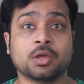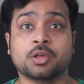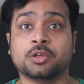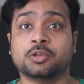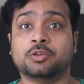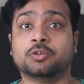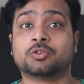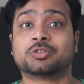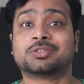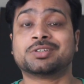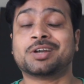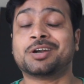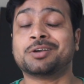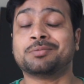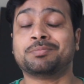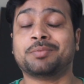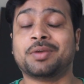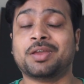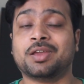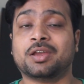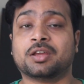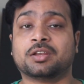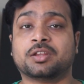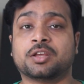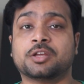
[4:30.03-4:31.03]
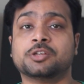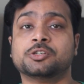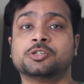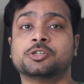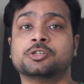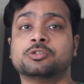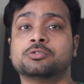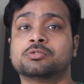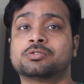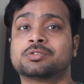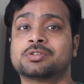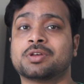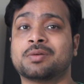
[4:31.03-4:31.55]
you start paying attention
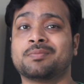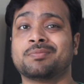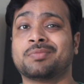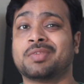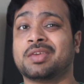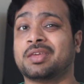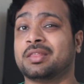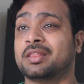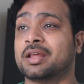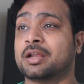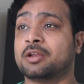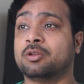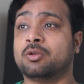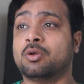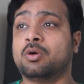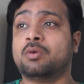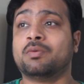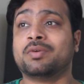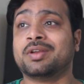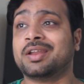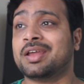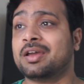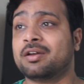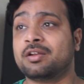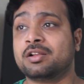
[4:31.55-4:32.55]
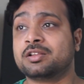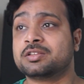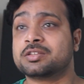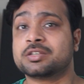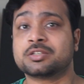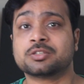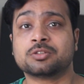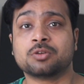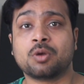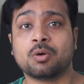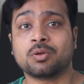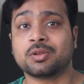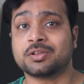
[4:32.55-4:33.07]
to something that no one else
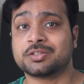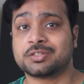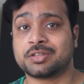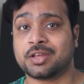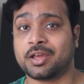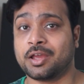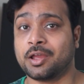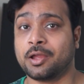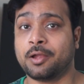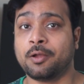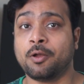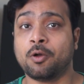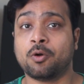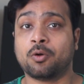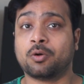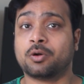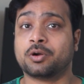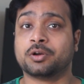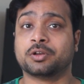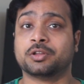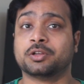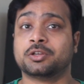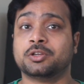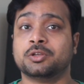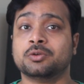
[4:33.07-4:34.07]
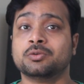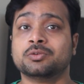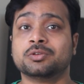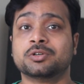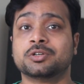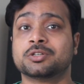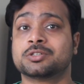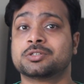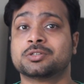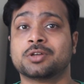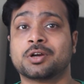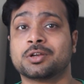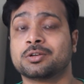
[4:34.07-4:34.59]
is noticing or the tutor
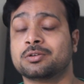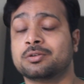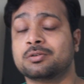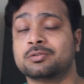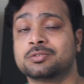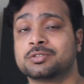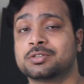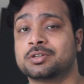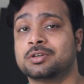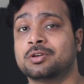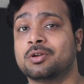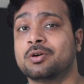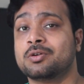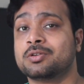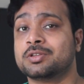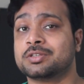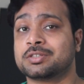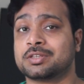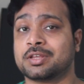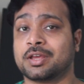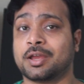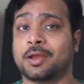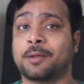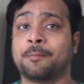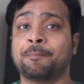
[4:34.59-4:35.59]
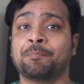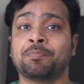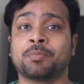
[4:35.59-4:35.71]
is not noticing,